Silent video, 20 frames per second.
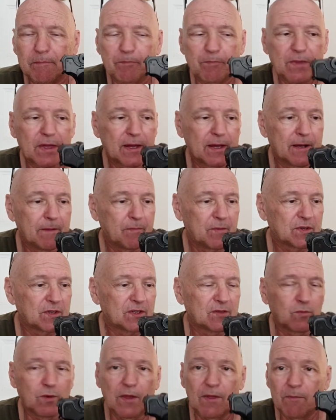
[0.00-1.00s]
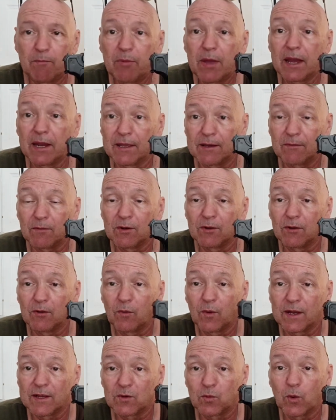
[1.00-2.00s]
This is where the pellet will
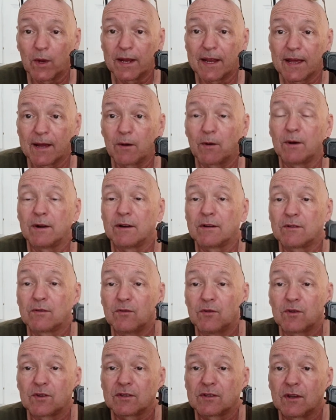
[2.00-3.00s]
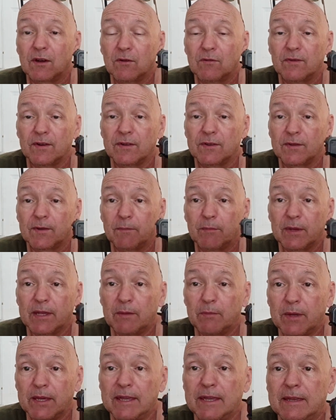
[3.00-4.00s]
always win out, of course, over the
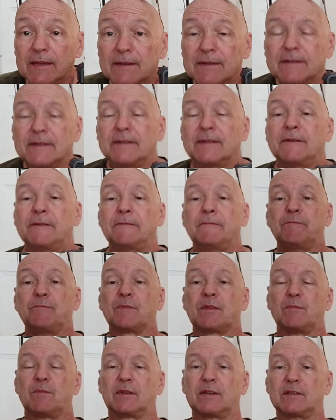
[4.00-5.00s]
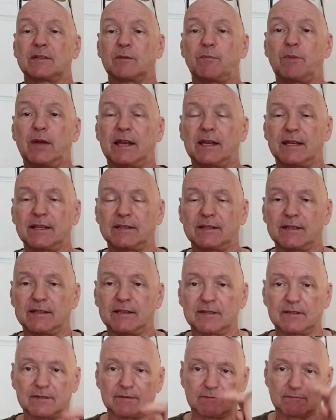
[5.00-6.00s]
BB, because the pellet
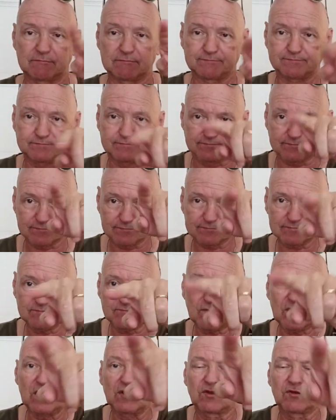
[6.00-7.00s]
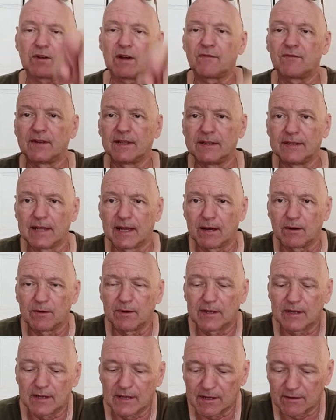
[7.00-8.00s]
is travelling
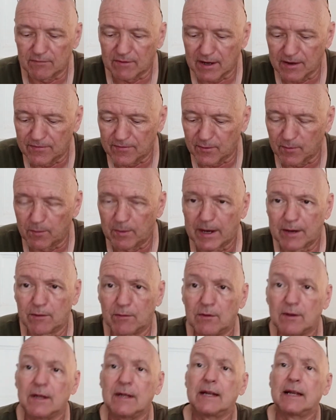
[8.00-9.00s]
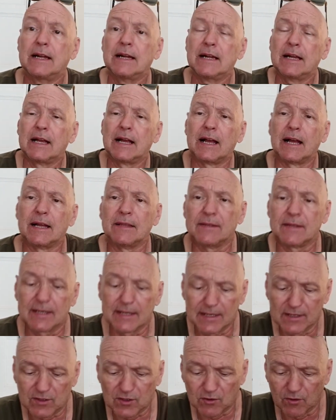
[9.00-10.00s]
down a rifle barrel and it
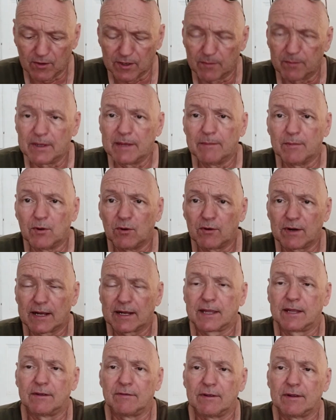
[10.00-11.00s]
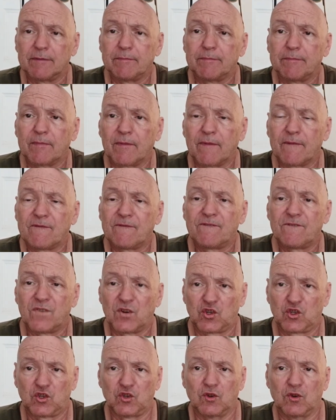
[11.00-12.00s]
is going to be more accurate
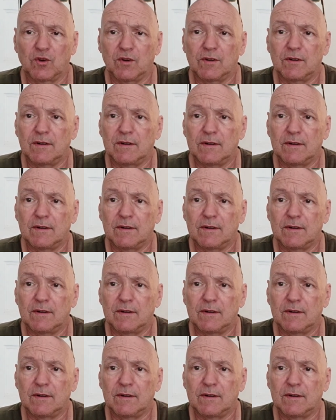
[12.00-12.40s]
for sure.